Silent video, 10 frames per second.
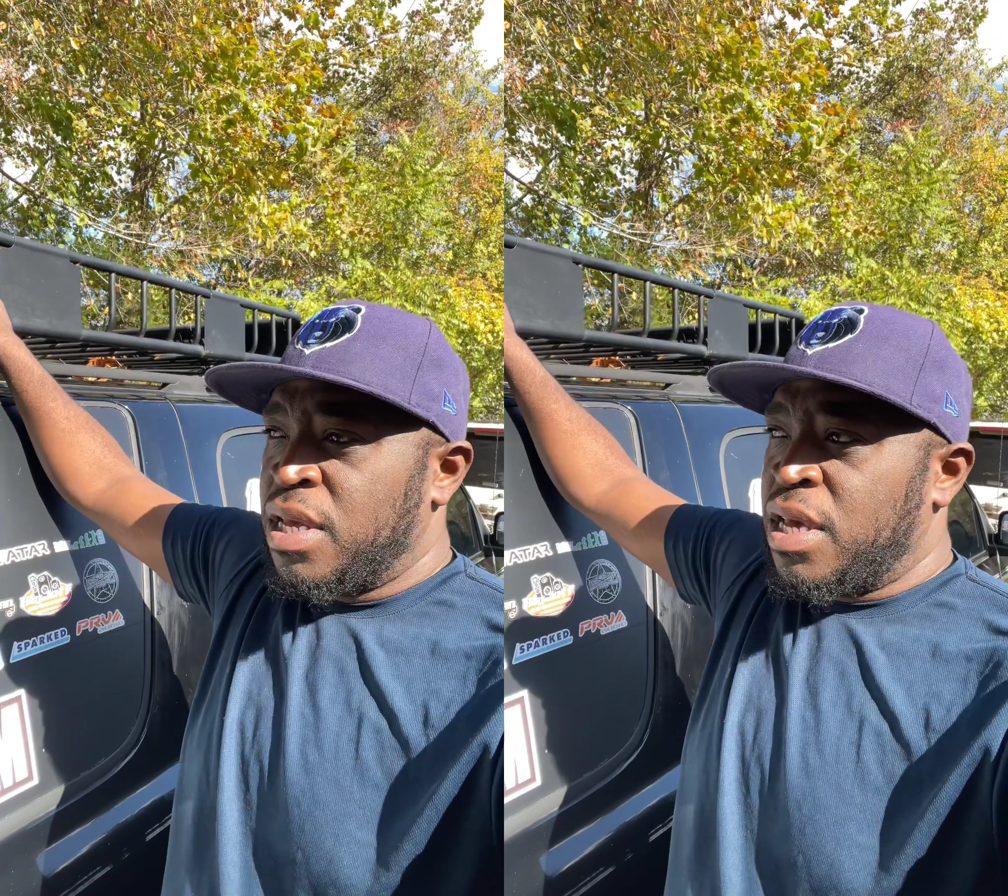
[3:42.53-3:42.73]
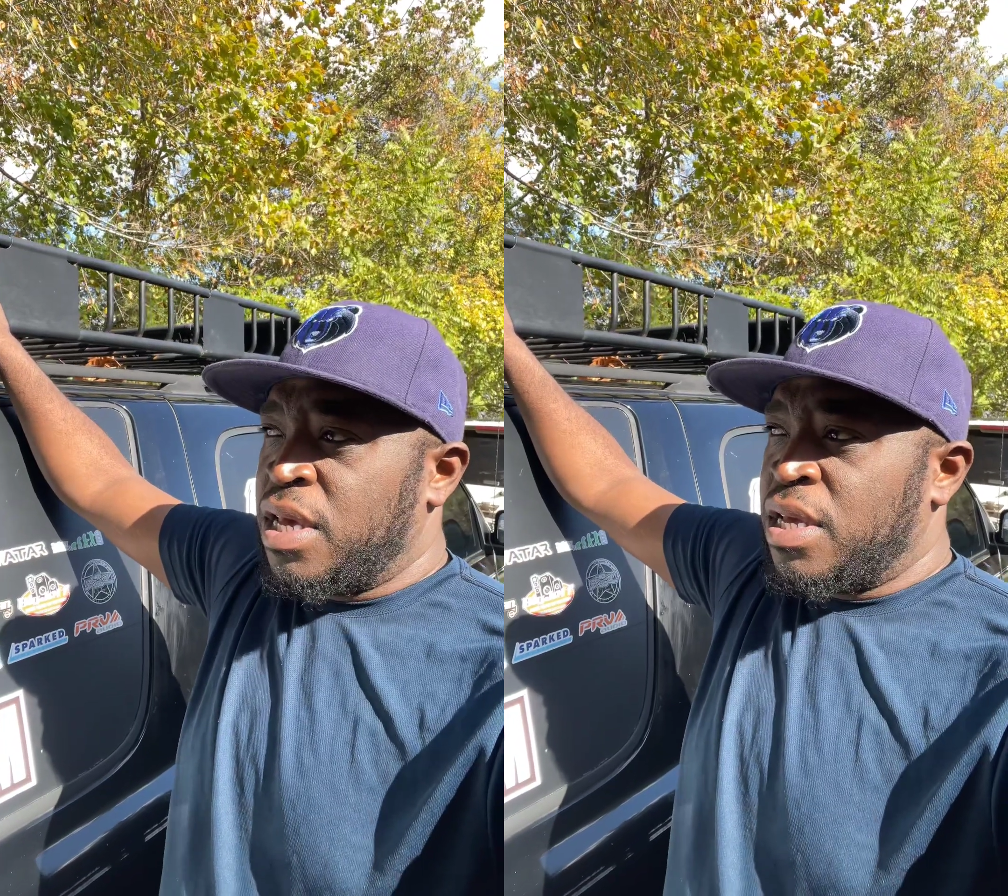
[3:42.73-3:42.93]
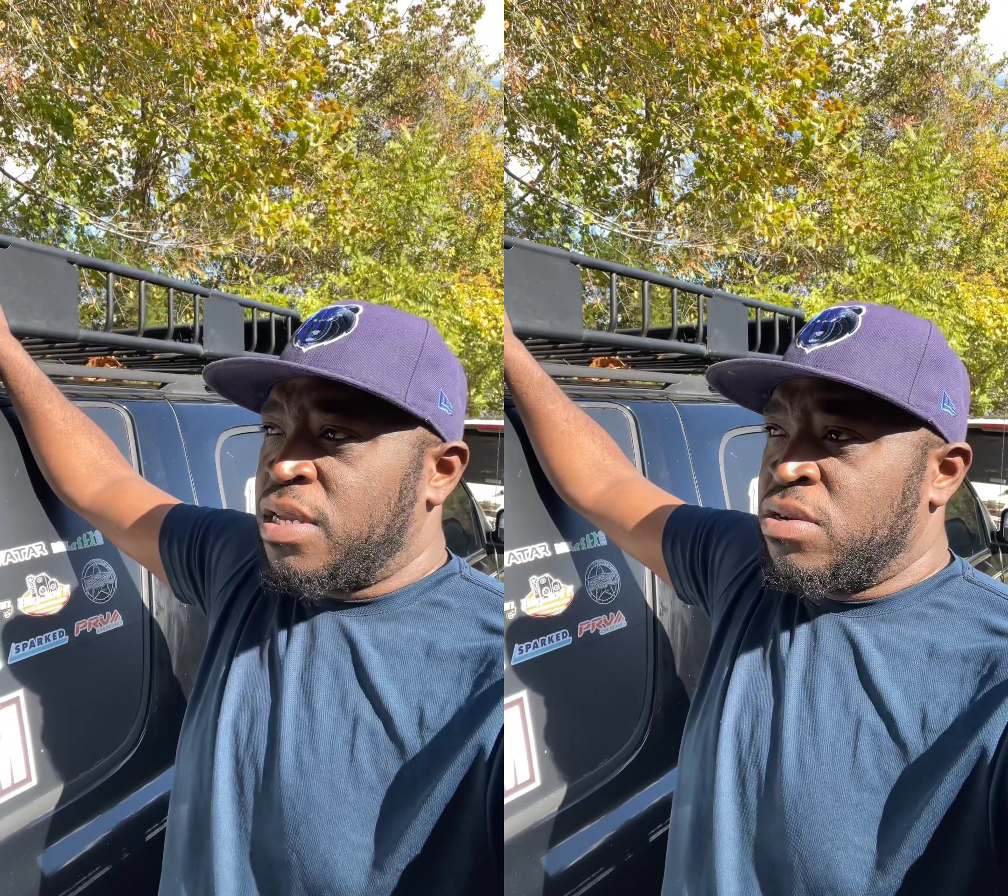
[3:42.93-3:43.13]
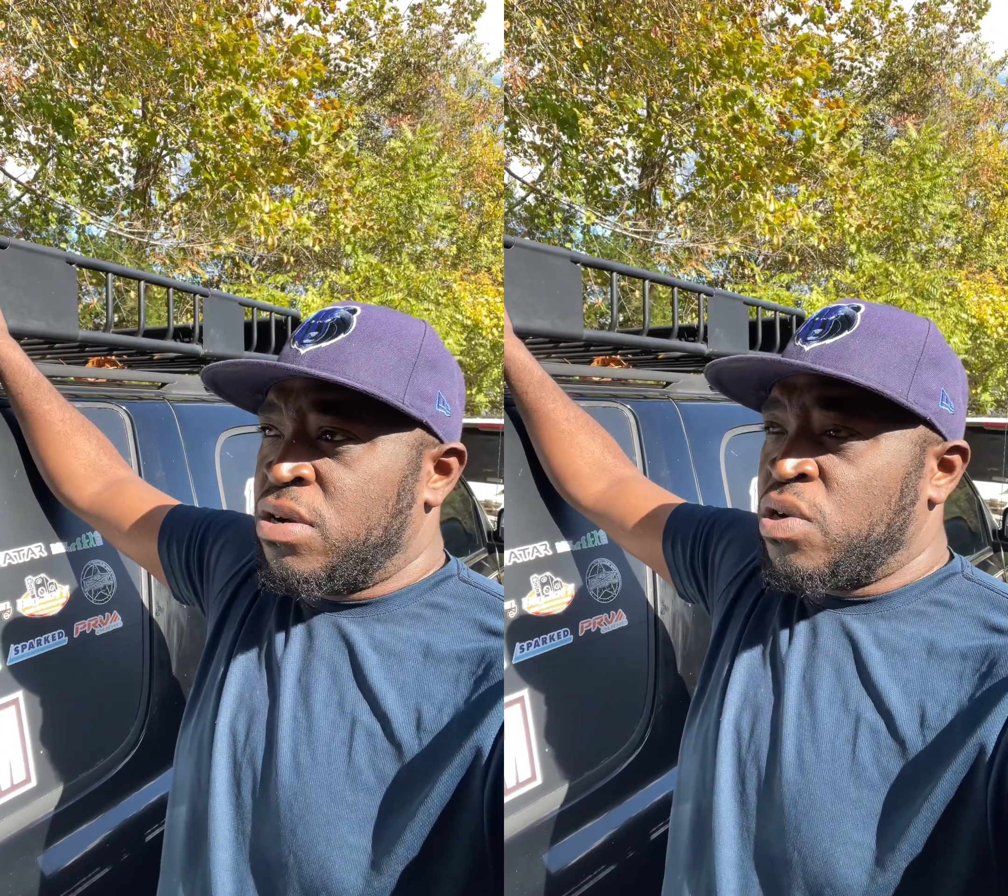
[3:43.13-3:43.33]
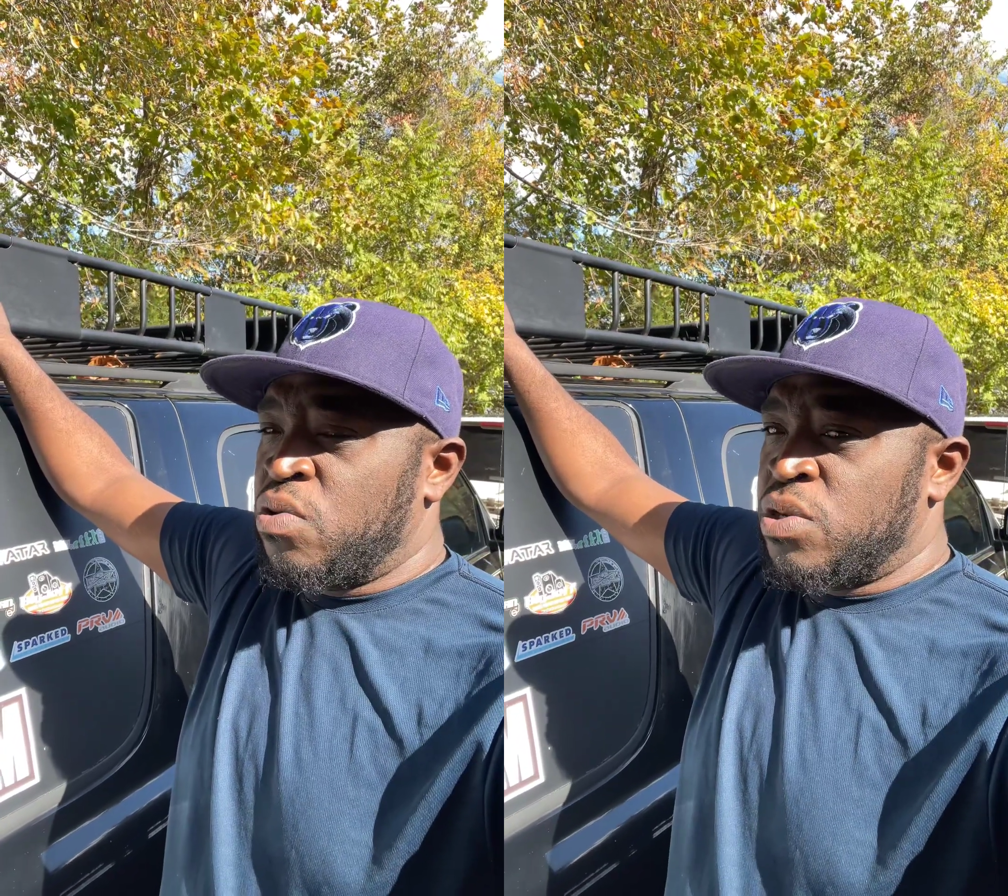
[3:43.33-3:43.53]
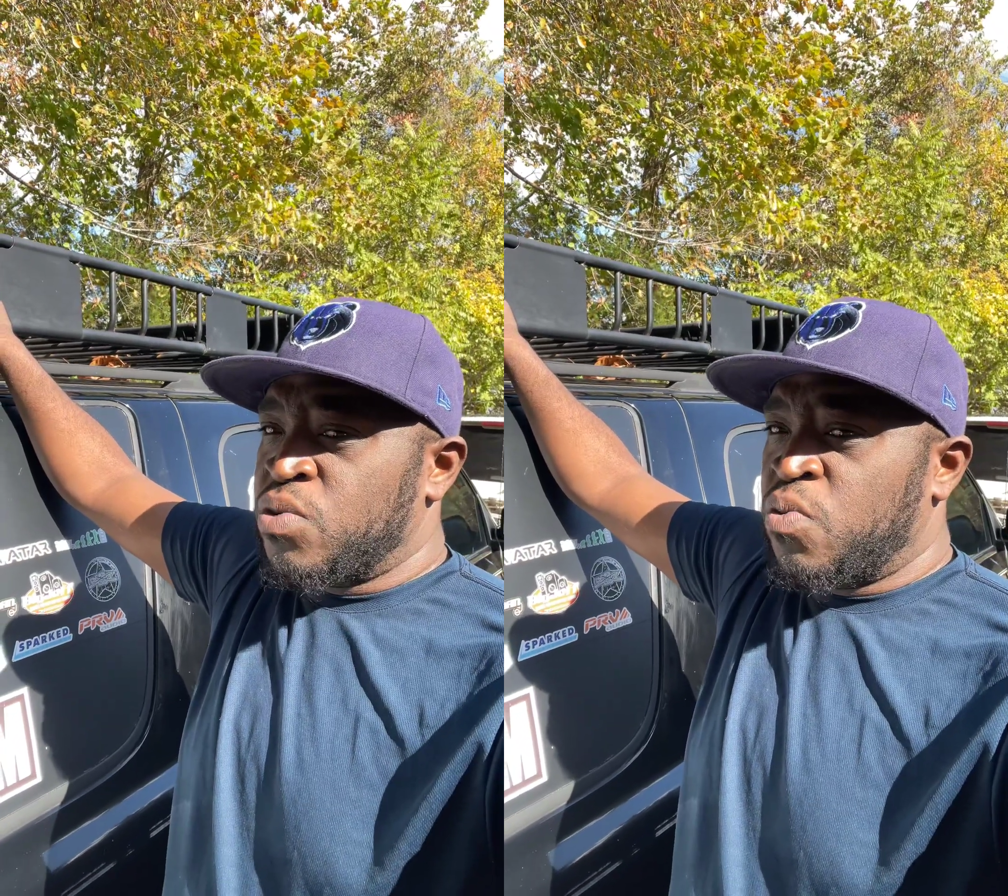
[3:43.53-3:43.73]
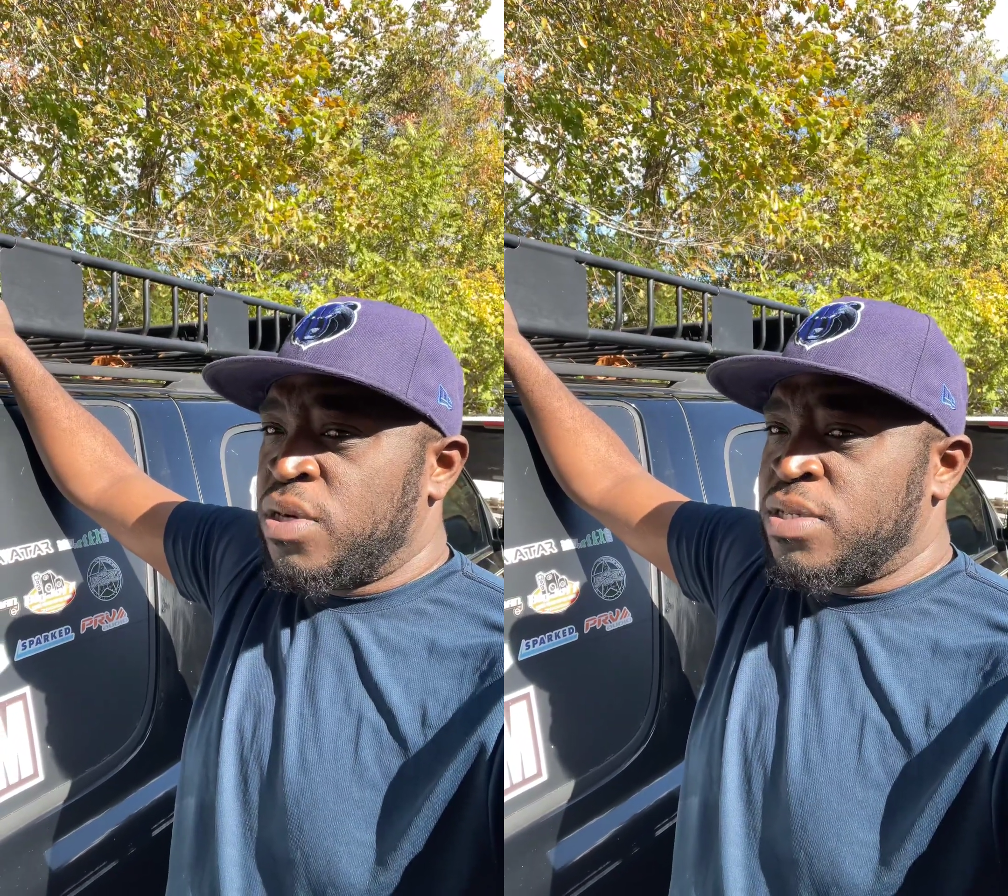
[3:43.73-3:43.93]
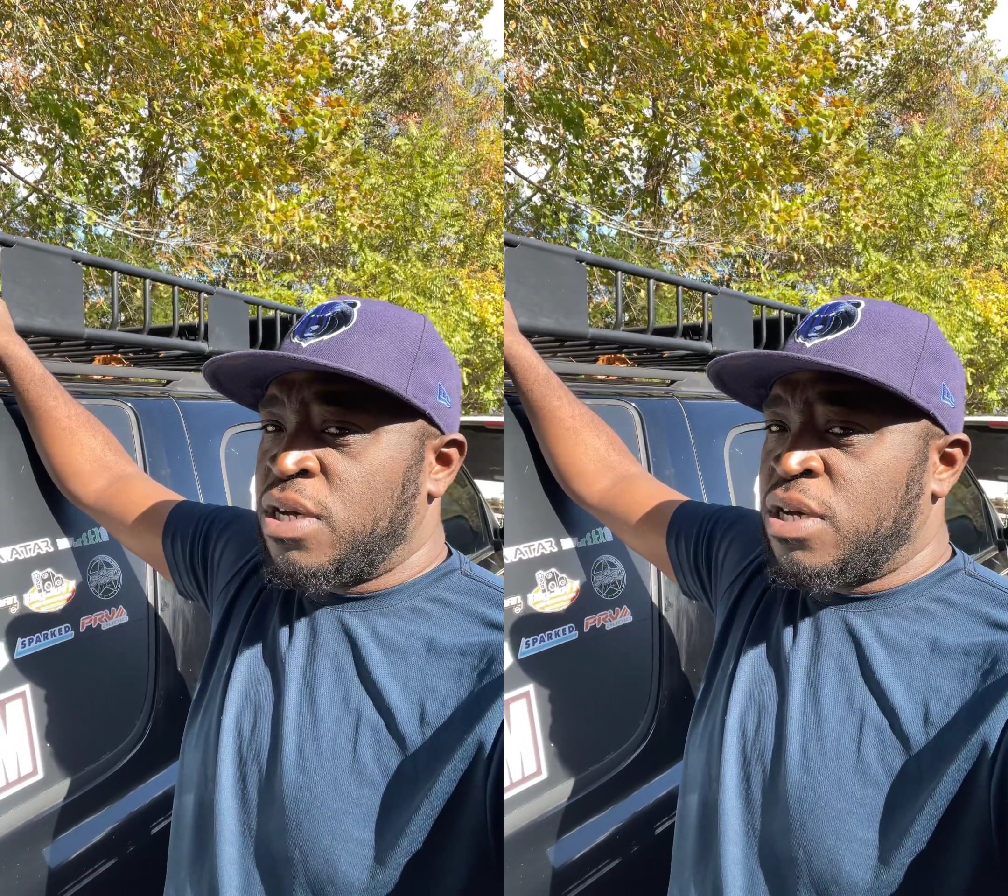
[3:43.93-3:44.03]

And of course, once